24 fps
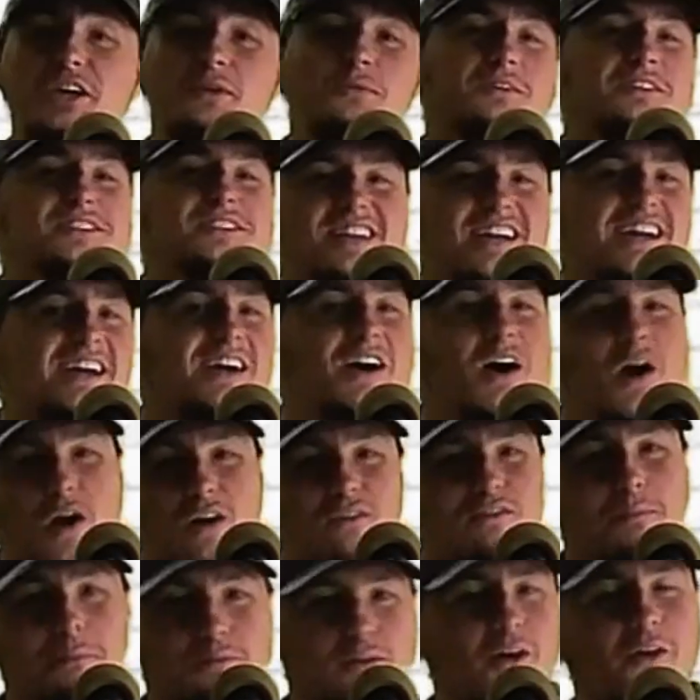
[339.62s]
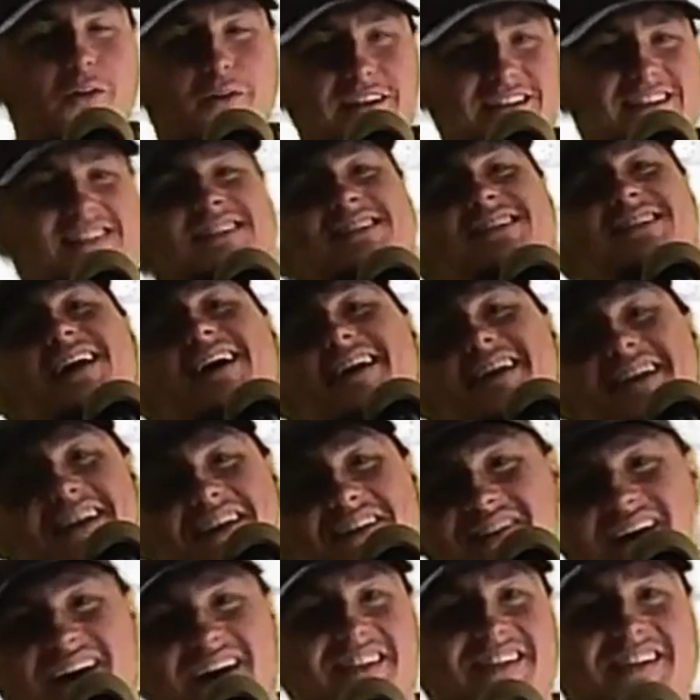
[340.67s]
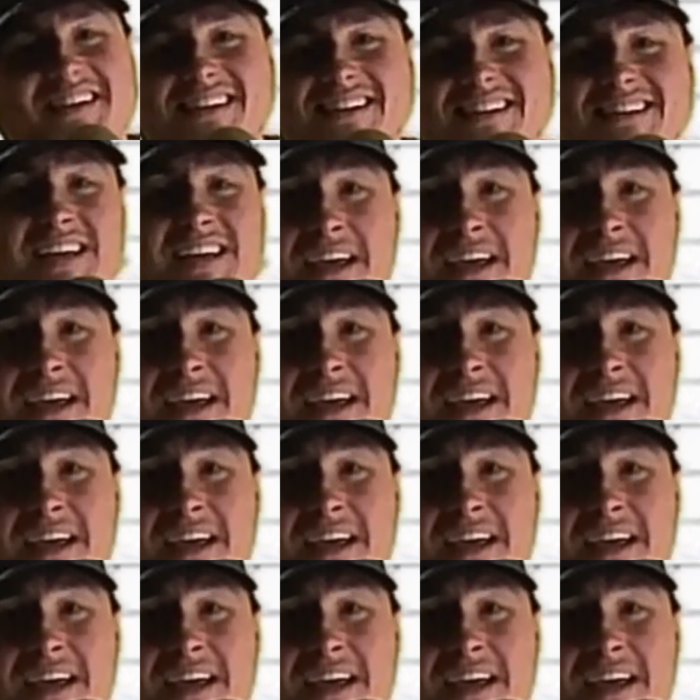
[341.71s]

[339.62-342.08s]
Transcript: was like overblown excited about this,